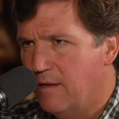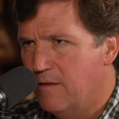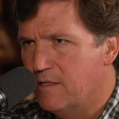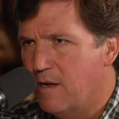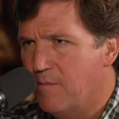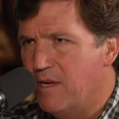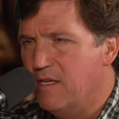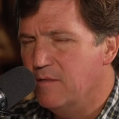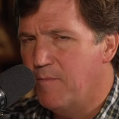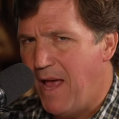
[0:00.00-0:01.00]
Like, this company
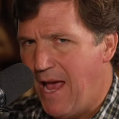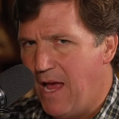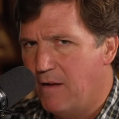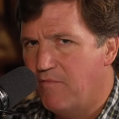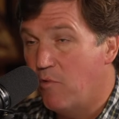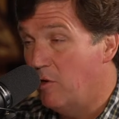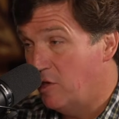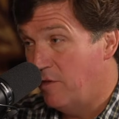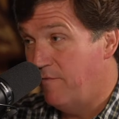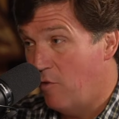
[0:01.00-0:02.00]
is bad,
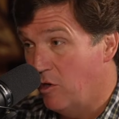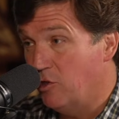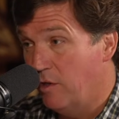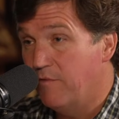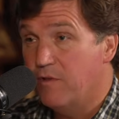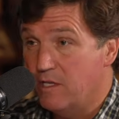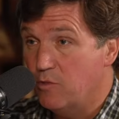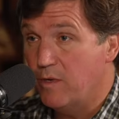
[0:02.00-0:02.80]
fraudulent for these